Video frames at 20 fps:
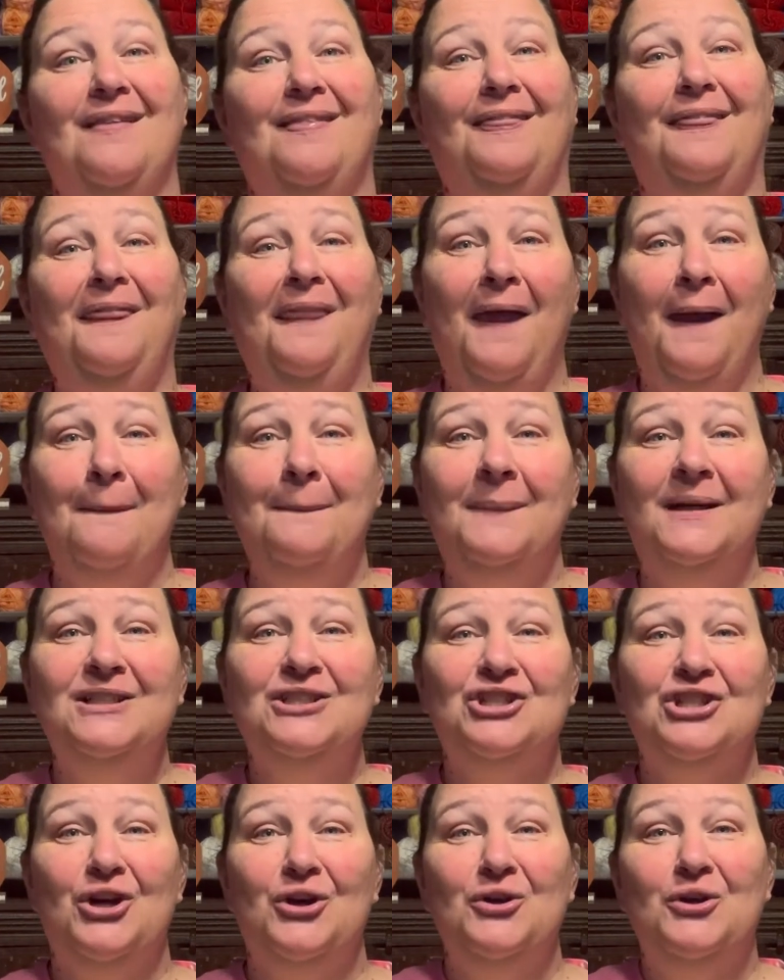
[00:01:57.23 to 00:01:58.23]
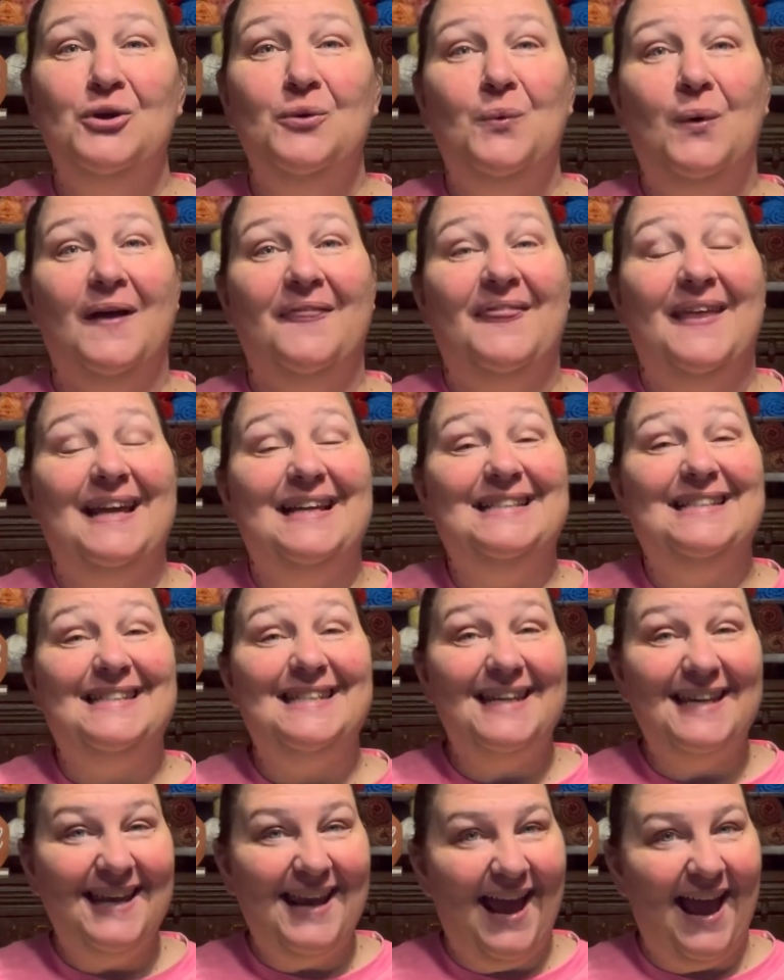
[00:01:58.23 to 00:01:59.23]
let me show you what they
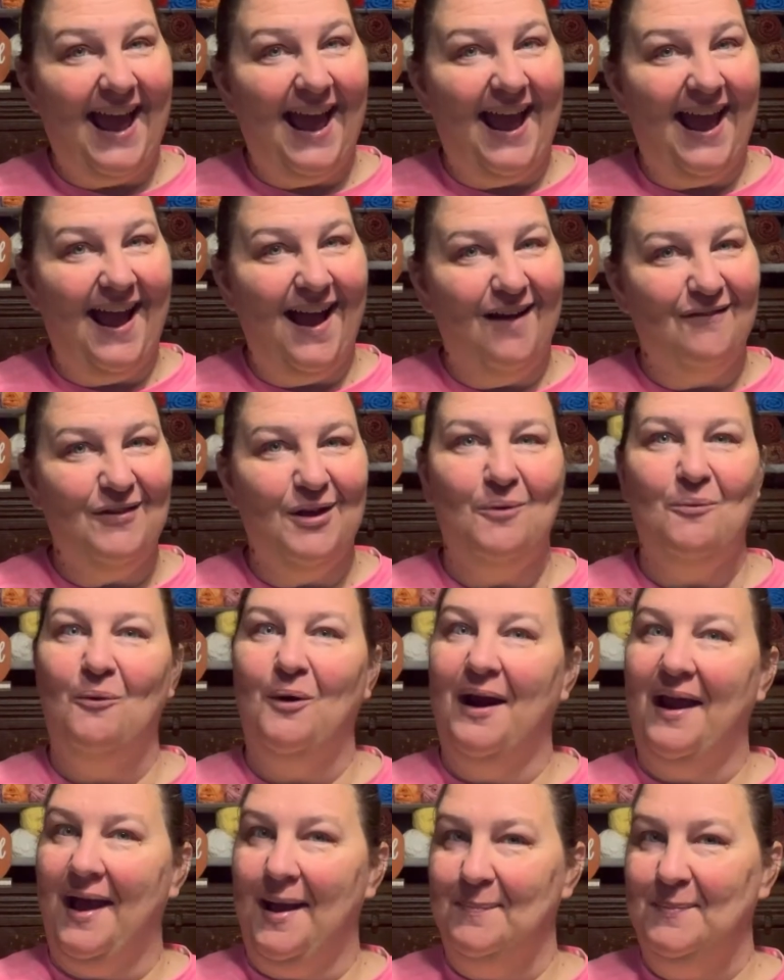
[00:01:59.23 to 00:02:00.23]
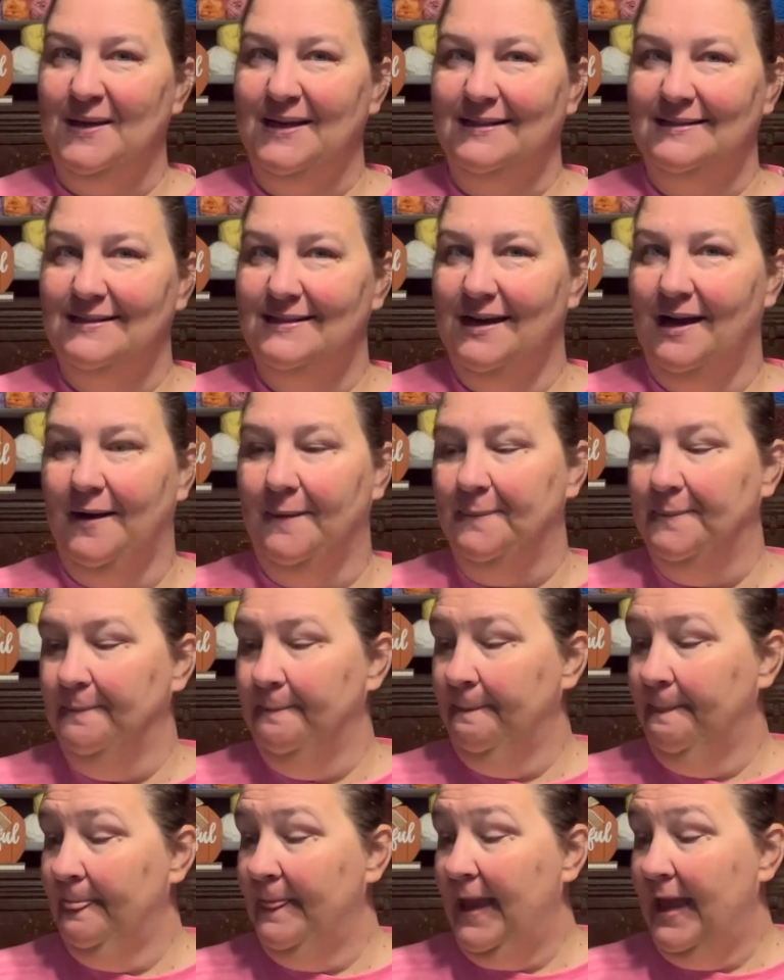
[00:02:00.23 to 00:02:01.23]
did have and what I picked up.
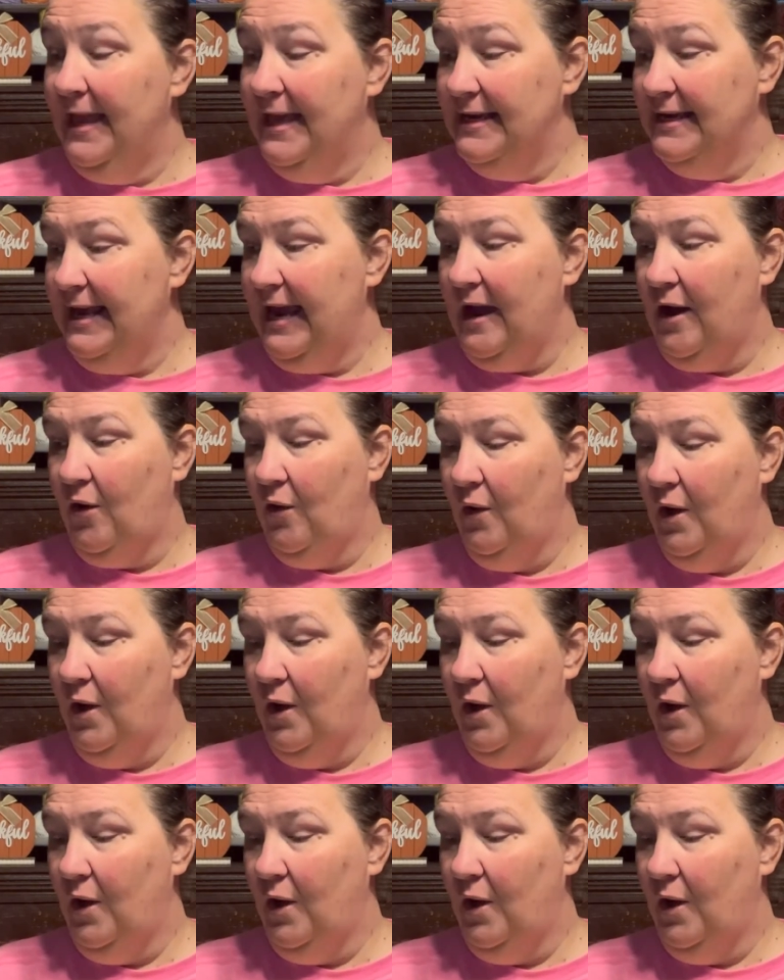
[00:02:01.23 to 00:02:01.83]
Now,